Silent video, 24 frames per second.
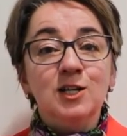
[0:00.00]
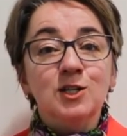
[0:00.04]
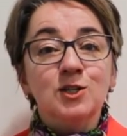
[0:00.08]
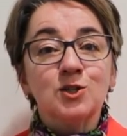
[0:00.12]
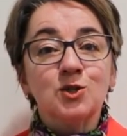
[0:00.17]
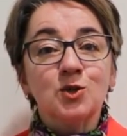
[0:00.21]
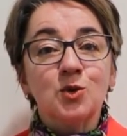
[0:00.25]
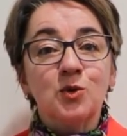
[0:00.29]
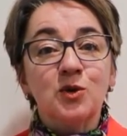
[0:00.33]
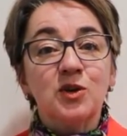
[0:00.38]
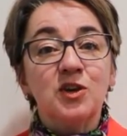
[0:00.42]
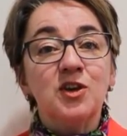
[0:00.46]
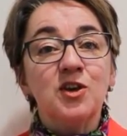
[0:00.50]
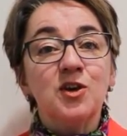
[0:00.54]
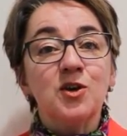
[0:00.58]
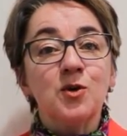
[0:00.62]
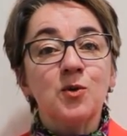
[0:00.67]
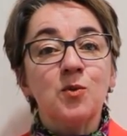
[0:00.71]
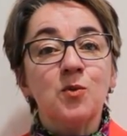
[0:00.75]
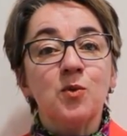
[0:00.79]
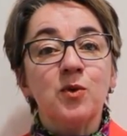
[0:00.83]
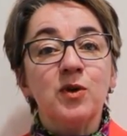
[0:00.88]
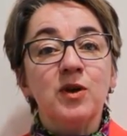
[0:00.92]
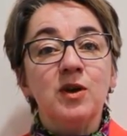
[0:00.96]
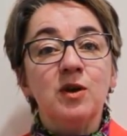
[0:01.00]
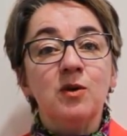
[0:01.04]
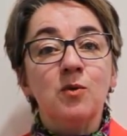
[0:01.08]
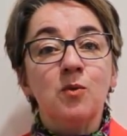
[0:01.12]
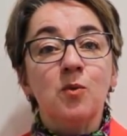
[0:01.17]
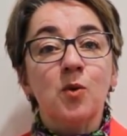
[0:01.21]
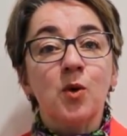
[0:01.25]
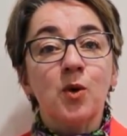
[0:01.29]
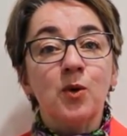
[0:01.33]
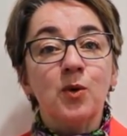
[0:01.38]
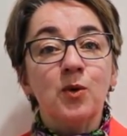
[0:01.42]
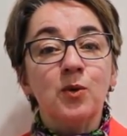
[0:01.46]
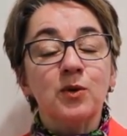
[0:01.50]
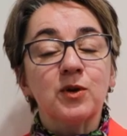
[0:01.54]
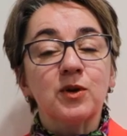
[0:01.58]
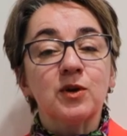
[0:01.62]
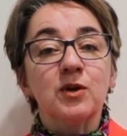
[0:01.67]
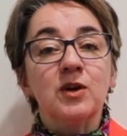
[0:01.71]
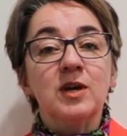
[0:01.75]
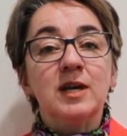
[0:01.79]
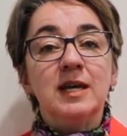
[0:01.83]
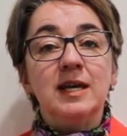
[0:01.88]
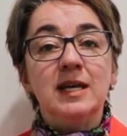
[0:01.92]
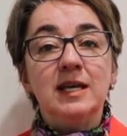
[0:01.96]
So here we
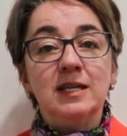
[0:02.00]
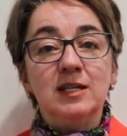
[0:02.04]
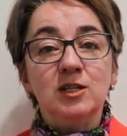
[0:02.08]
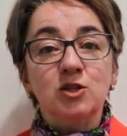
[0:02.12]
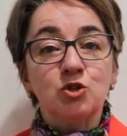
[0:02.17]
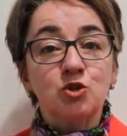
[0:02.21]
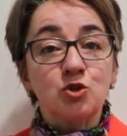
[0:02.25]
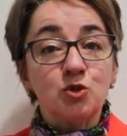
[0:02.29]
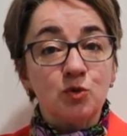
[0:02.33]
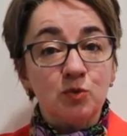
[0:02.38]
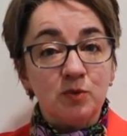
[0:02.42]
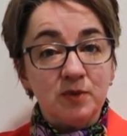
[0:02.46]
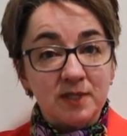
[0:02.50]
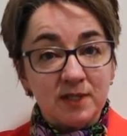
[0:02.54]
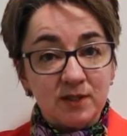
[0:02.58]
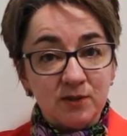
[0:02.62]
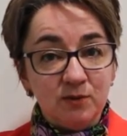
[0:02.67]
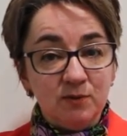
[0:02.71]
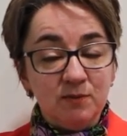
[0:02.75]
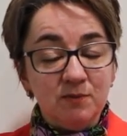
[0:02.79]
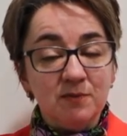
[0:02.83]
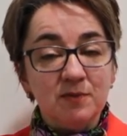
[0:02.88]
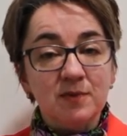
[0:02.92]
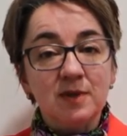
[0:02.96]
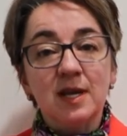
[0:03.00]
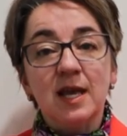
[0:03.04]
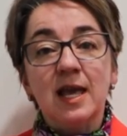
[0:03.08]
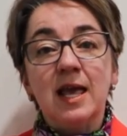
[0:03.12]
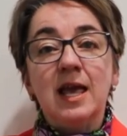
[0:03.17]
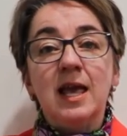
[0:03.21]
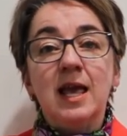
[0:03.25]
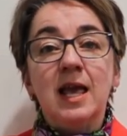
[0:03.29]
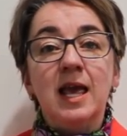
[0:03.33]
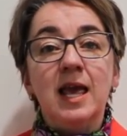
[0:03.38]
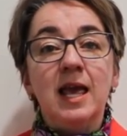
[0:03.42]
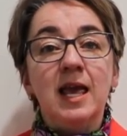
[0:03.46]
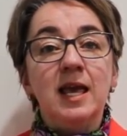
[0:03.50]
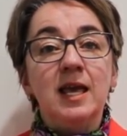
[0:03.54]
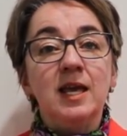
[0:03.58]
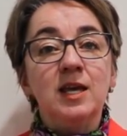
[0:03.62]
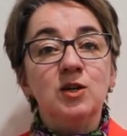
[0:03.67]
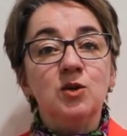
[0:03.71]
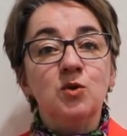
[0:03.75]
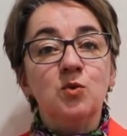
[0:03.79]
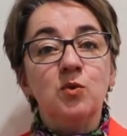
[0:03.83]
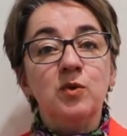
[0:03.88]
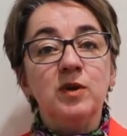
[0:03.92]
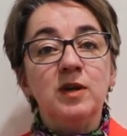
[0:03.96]
work in tourism,
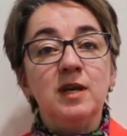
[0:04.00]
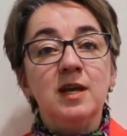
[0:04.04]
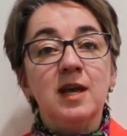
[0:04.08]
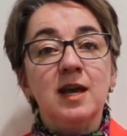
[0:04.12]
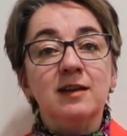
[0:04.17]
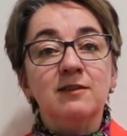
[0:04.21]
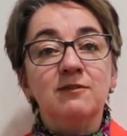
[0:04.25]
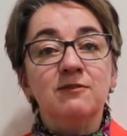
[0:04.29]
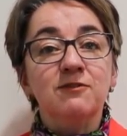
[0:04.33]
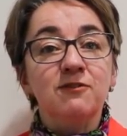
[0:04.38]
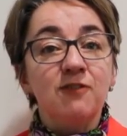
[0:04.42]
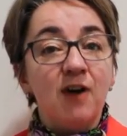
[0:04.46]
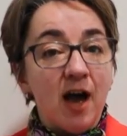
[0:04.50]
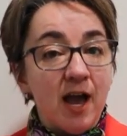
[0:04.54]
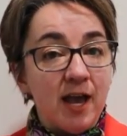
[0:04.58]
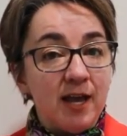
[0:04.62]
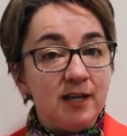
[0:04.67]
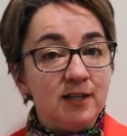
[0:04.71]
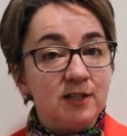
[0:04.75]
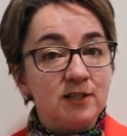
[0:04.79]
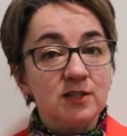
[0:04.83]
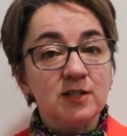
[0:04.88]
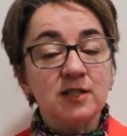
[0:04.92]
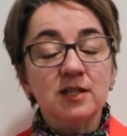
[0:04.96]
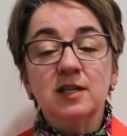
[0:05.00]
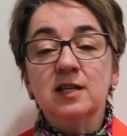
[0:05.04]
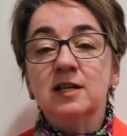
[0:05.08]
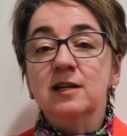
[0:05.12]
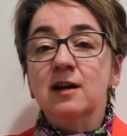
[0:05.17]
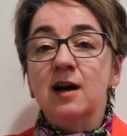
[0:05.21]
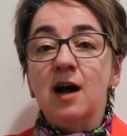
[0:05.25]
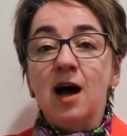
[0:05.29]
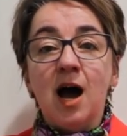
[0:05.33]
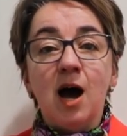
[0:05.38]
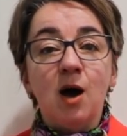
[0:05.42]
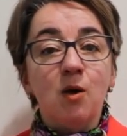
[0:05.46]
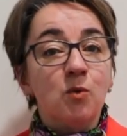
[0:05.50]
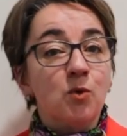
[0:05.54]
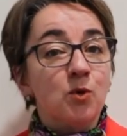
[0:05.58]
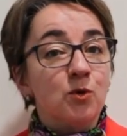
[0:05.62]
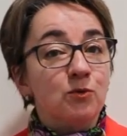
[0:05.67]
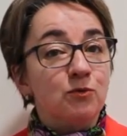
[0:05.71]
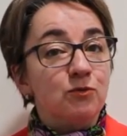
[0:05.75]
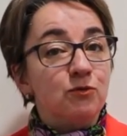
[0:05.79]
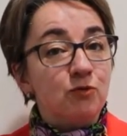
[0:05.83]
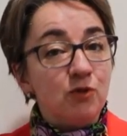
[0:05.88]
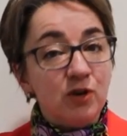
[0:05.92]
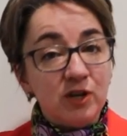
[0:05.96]
and we invite
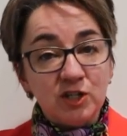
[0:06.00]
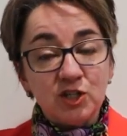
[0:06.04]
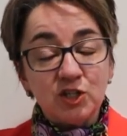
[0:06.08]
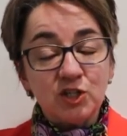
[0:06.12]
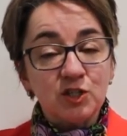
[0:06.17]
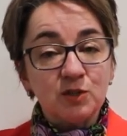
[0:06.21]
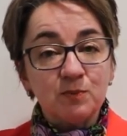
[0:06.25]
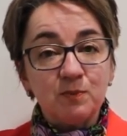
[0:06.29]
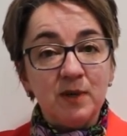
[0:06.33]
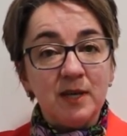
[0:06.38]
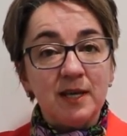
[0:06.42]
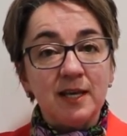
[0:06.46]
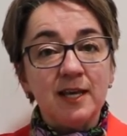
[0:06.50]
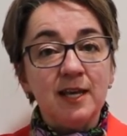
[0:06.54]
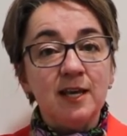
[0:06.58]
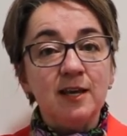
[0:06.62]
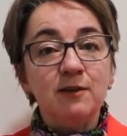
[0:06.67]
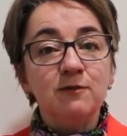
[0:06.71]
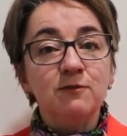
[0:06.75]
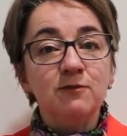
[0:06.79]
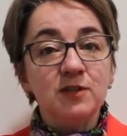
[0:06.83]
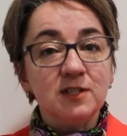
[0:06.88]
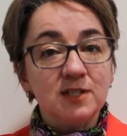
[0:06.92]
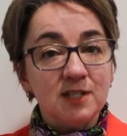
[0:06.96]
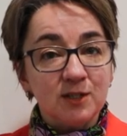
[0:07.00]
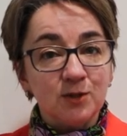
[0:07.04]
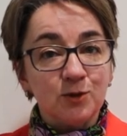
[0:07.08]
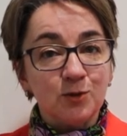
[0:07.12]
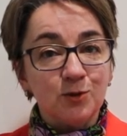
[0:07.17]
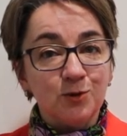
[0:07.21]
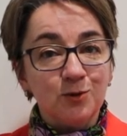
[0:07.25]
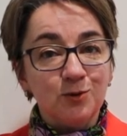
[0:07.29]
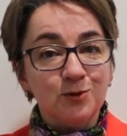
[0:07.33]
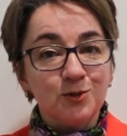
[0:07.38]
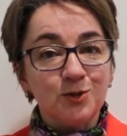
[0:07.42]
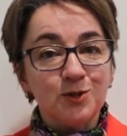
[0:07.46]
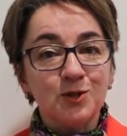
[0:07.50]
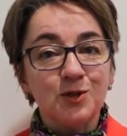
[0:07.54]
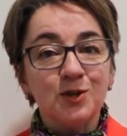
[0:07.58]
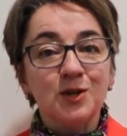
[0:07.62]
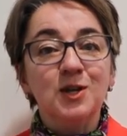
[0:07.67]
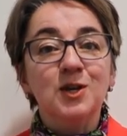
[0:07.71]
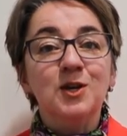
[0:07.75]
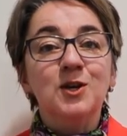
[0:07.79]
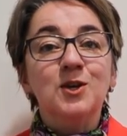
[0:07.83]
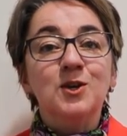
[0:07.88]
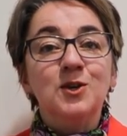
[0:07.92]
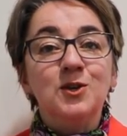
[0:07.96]
our French-speaking visitors
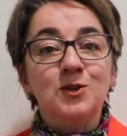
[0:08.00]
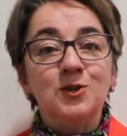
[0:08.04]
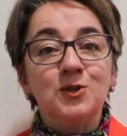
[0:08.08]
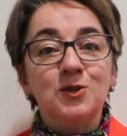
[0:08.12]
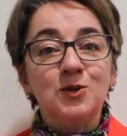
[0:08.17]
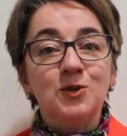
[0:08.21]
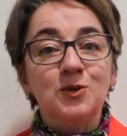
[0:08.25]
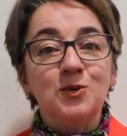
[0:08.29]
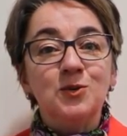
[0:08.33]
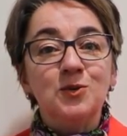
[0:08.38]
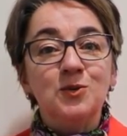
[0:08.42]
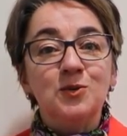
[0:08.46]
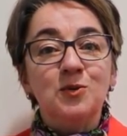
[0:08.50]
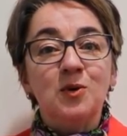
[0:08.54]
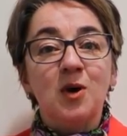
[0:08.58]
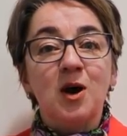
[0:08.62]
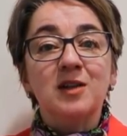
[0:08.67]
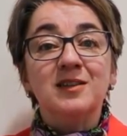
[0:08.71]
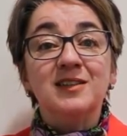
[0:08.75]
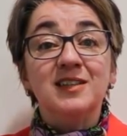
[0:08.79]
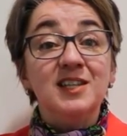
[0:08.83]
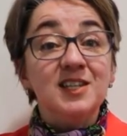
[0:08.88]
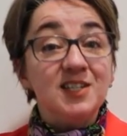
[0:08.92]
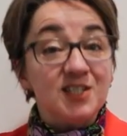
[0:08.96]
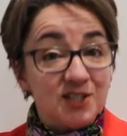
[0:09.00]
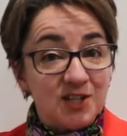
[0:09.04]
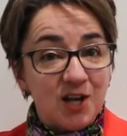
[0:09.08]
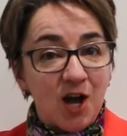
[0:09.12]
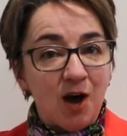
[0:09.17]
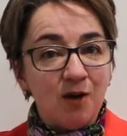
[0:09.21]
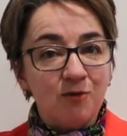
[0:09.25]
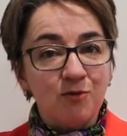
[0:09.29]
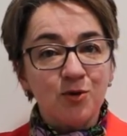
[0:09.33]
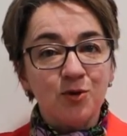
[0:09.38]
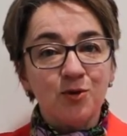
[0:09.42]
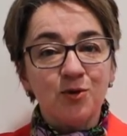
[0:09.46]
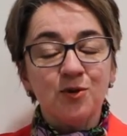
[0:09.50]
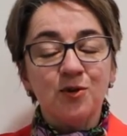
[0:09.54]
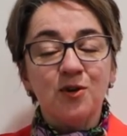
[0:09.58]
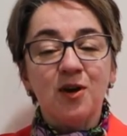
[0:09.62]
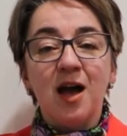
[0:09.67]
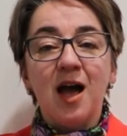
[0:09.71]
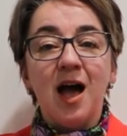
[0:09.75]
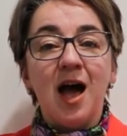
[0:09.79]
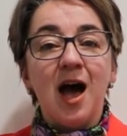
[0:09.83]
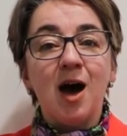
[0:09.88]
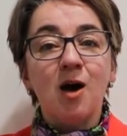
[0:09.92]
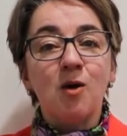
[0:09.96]
to
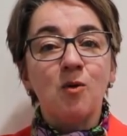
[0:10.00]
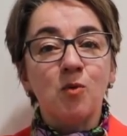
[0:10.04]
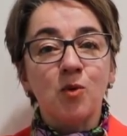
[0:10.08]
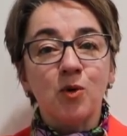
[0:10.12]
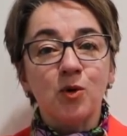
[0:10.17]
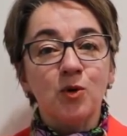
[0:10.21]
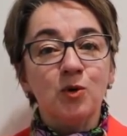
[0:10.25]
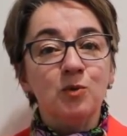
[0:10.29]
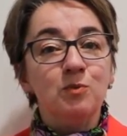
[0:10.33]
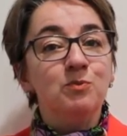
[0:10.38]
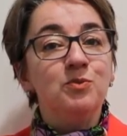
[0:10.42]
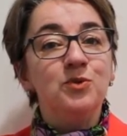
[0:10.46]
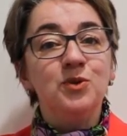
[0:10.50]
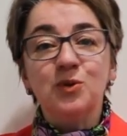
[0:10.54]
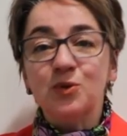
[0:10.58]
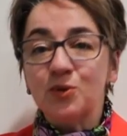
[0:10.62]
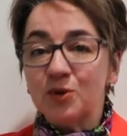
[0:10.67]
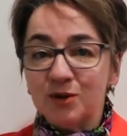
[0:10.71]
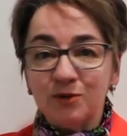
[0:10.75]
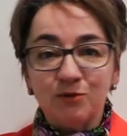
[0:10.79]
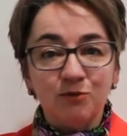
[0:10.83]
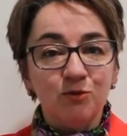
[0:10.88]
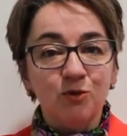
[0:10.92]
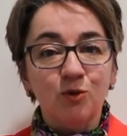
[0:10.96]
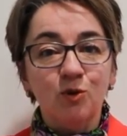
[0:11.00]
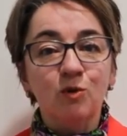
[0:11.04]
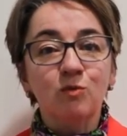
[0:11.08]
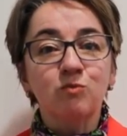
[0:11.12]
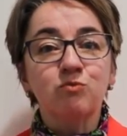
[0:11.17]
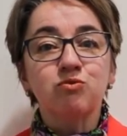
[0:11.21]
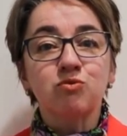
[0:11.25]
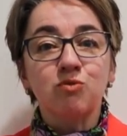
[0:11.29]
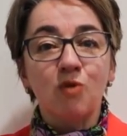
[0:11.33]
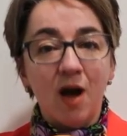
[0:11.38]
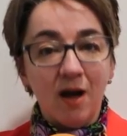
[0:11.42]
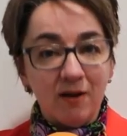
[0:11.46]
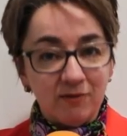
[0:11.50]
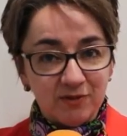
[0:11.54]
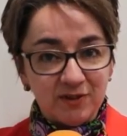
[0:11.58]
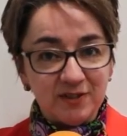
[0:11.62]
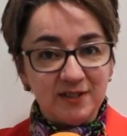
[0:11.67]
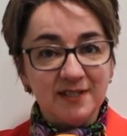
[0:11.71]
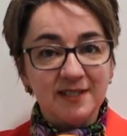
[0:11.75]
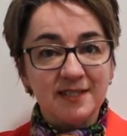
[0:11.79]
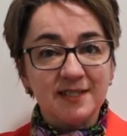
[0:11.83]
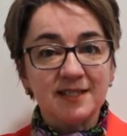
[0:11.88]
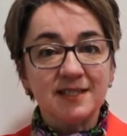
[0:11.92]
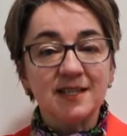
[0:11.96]
discover our beautiful
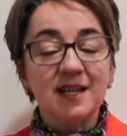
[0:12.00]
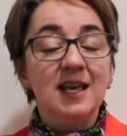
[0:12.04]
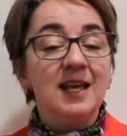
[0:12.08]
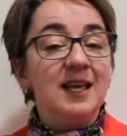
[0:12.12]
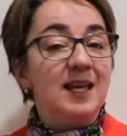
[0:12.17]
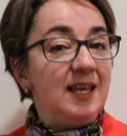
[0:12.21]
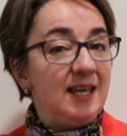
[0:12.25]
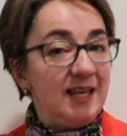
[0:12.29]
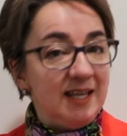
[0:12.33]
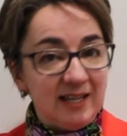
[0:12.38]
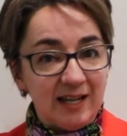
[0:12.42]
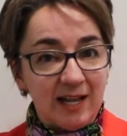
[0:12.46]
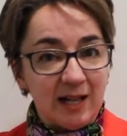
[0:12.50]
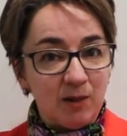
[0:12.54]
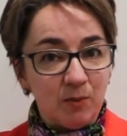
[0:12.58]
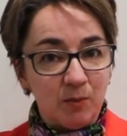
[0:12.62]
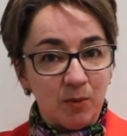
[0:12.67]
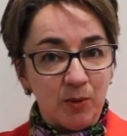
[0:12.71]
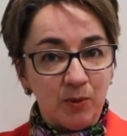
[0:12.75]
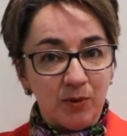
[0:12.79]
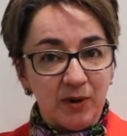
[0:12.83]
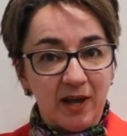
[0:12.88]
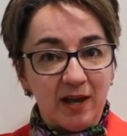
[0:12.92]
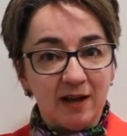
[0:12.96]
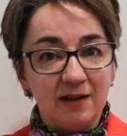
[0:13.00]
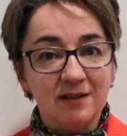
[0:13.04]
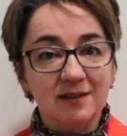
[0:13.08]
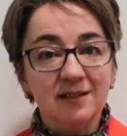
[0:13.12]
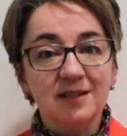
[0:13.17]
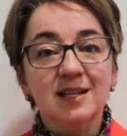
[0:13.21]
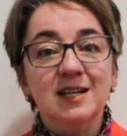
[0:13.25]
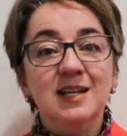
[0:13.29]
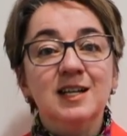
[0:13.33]
province in Alberta.